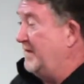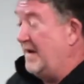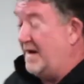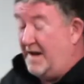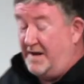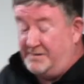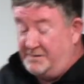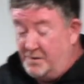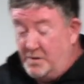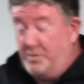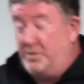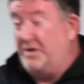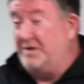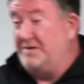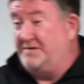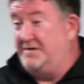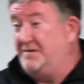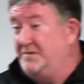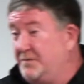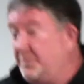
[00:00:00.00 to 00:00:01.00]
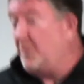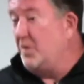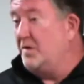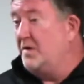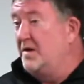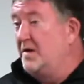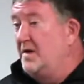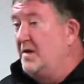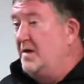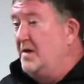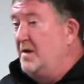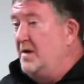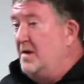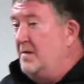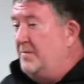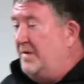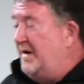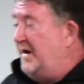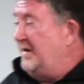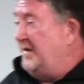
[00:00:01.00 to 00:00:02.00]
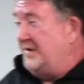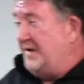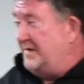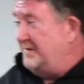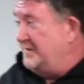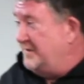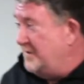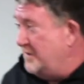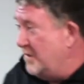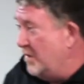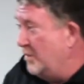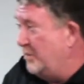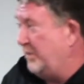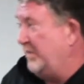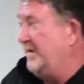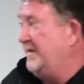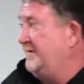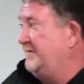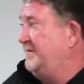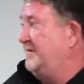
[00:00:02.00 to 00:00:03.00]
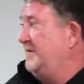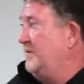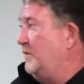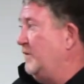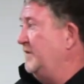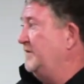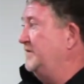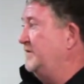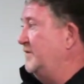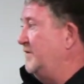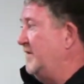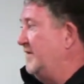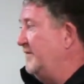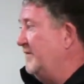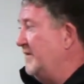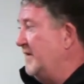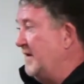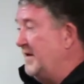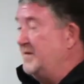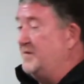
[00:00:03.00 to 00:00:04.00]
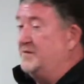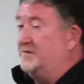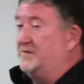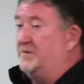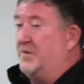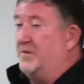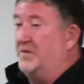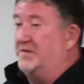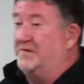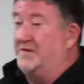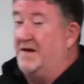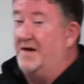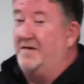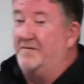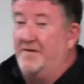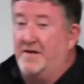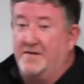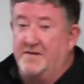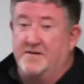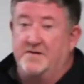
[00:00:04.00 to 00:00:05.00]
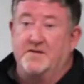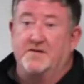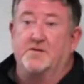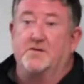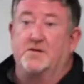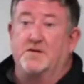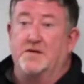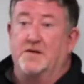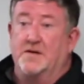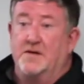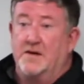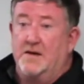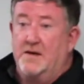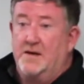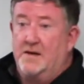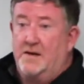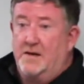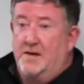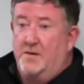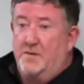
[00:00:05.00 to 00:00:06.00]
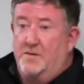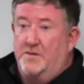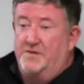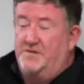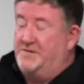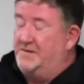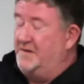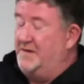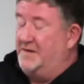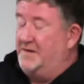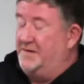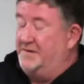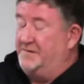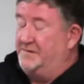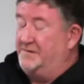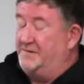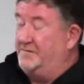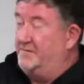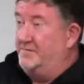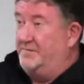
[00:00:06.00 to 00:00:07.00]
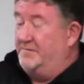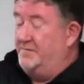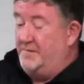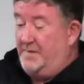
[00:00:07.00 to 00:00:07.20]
It has no place in sport, but it has no place whatsoever in youth sports, and I've had to deal with it, which is